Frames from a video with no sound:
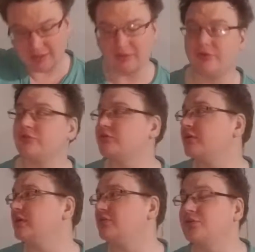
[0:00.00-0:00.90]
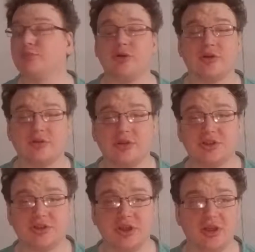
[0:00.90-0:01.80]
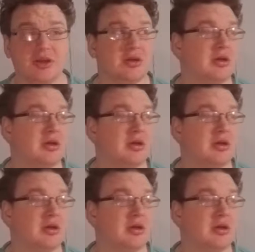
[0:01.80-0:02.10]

I first got into body conditioning